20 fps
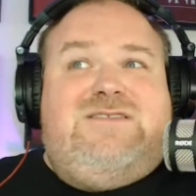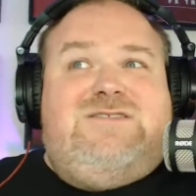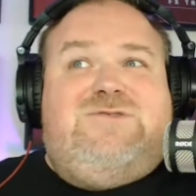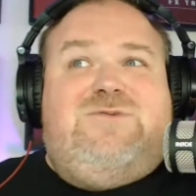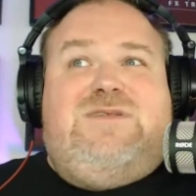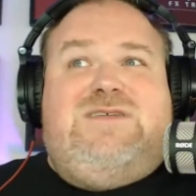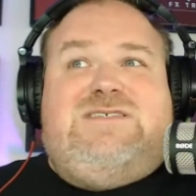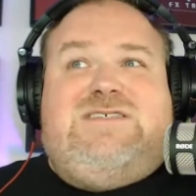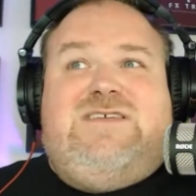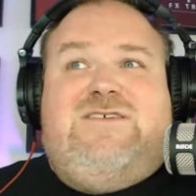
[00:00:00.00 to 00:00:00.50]

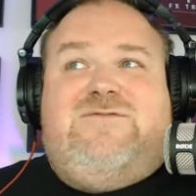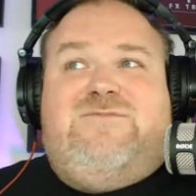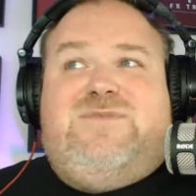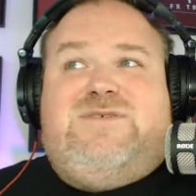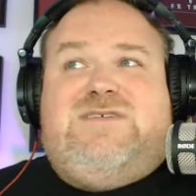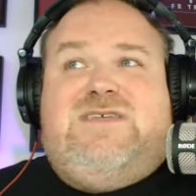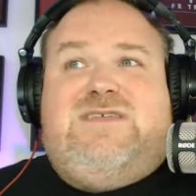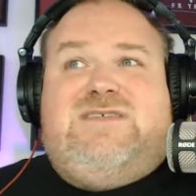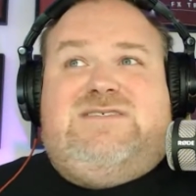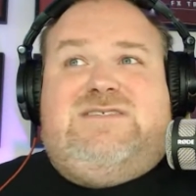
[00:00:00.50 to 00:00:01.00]
27%
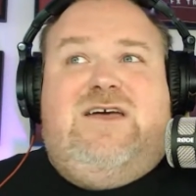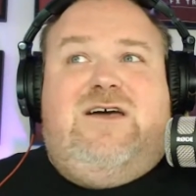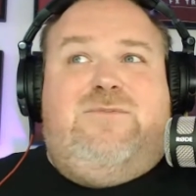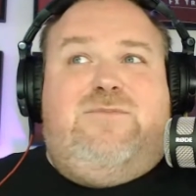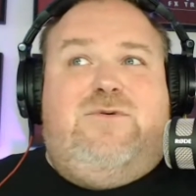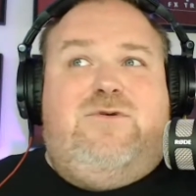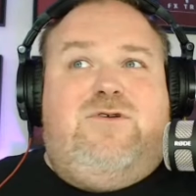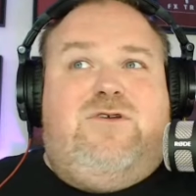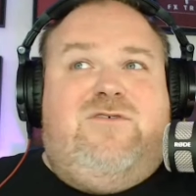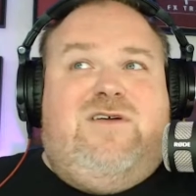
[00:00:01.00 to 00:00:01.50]
Steaua
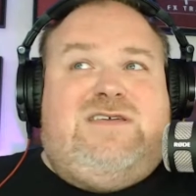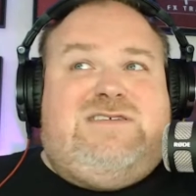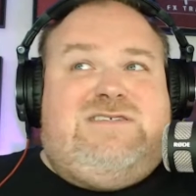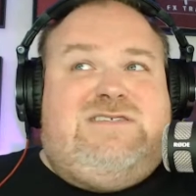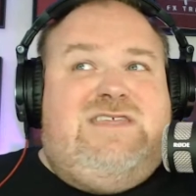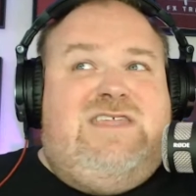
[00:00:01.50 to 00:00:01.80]
Bucharest.